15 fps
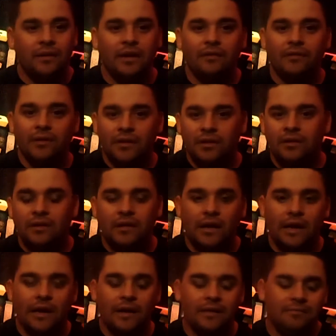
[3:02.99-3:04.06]
whatever,
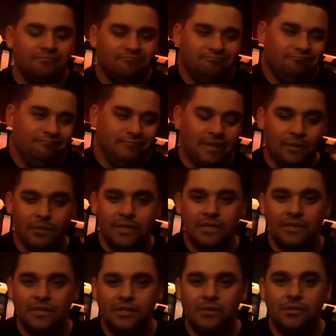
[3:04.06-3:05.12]
I
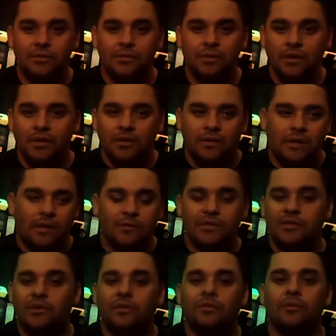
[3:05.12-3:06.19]
wasn't too
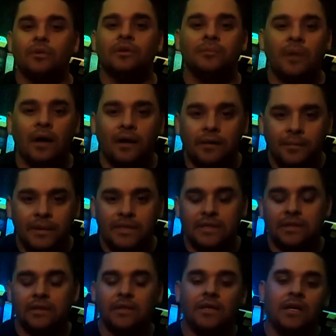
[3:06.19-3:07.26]
thrilled about it,
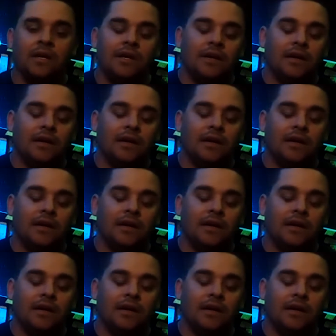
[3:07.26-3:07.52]
basically.